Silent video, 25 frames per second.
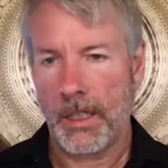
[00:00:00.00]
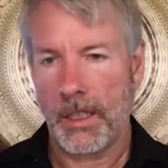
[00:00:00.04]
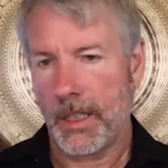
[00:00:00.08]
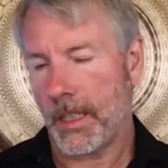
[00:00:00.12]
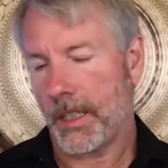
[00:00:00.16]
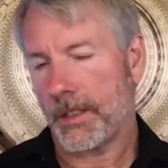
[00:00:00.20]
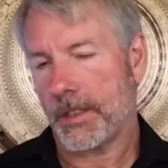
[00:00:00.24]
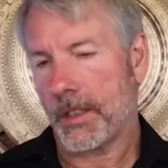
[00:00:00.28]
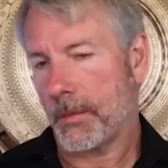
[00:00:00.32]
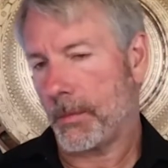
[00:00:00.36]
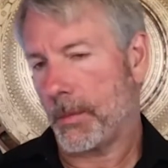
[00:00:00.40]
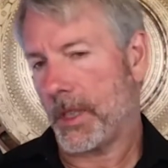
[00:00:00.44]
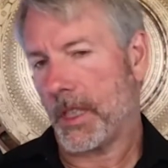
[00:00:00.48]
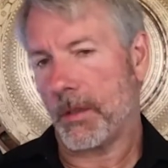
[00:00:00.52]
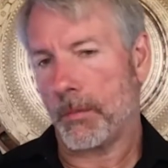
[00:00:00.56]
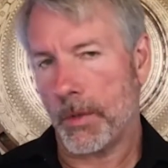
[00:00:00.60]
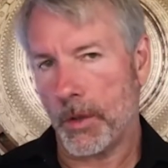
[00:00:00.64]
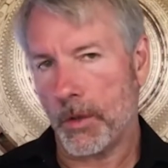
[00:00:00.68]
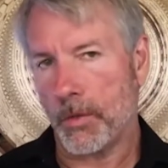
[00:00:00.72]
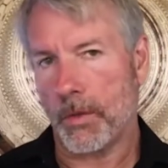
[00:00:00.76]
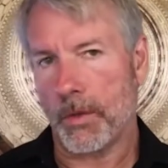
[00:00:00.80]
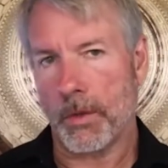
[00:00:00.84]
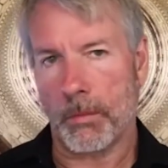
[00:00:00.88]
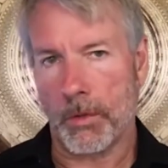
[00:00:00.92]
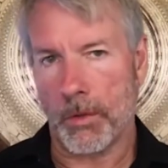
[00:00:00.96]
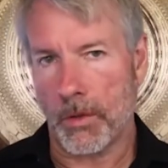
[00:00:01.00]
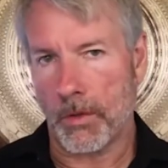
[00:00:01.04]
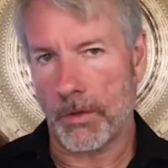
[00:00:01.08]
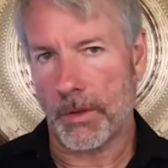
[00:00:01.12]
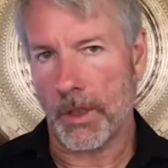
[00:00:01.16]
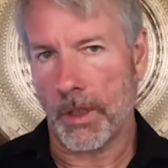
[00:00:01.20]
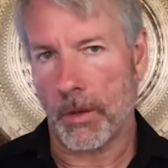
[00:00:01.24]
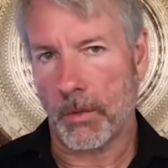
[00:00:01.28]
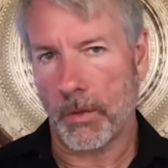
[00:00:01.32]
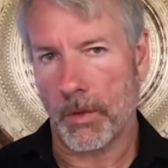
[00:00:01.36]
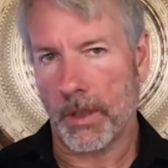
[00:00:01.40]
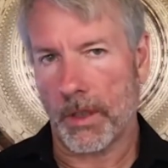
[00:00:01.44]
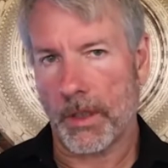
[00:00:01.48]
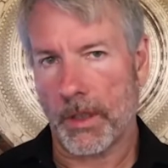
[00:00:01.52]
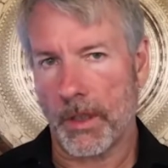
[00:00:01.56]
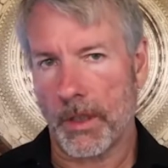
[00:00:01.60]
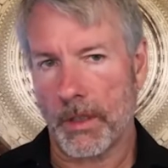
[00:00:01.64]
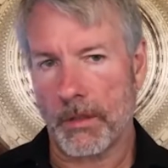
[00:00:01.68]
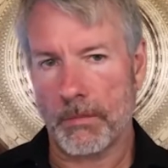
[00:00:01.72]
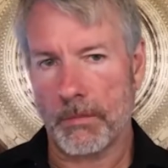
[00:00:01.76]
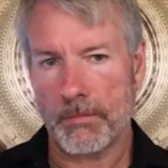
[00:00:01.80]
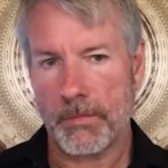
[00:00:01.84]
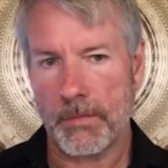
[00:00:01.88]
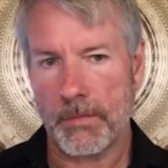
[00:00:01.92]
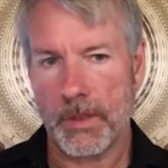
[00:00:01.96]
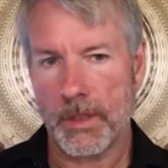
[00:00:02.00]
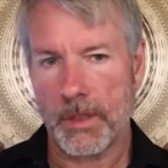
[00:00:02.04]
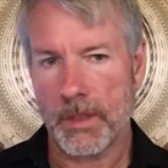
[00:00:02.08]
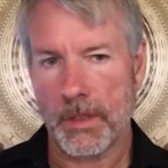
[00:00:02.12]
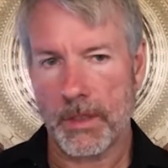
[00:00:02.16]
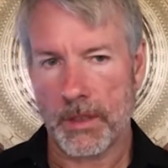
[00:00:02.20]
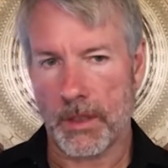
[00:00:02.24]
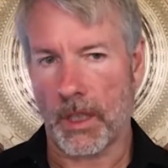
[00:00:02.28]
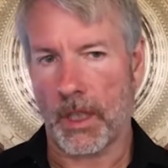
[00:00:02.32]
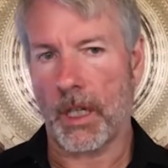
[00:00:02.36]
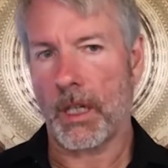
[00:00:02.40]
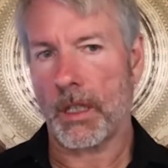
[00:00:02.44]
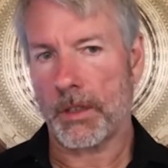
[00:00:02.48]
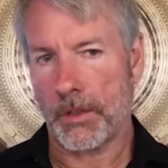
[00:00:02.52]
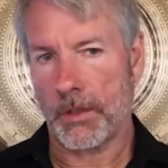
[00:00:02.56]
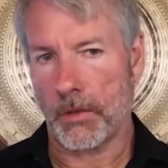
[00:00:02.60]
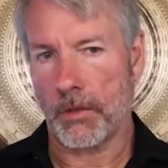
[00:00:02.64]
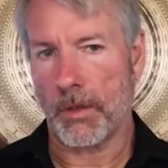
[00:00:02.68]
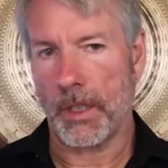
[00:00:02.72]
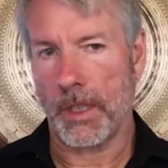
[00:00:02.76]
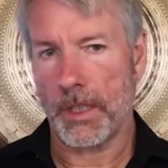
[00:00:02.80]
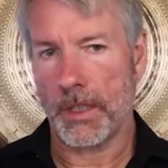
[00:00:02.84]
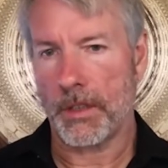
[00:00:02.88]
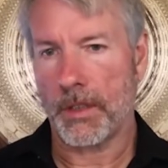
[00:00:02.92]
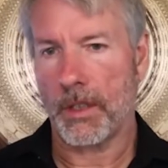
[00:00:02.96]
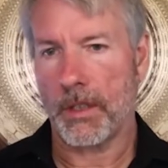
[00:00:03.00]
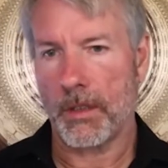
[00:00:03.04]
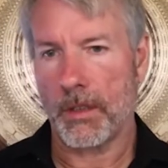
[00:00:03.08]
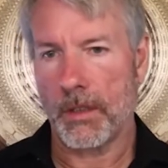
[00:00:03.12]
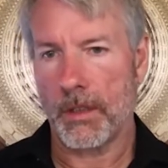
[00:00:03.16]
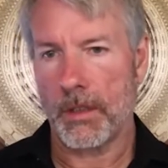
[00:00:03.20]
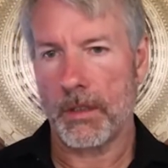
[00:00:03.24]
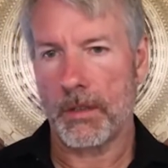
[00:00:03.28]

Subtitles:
It has to be immutable. No one can doctor it,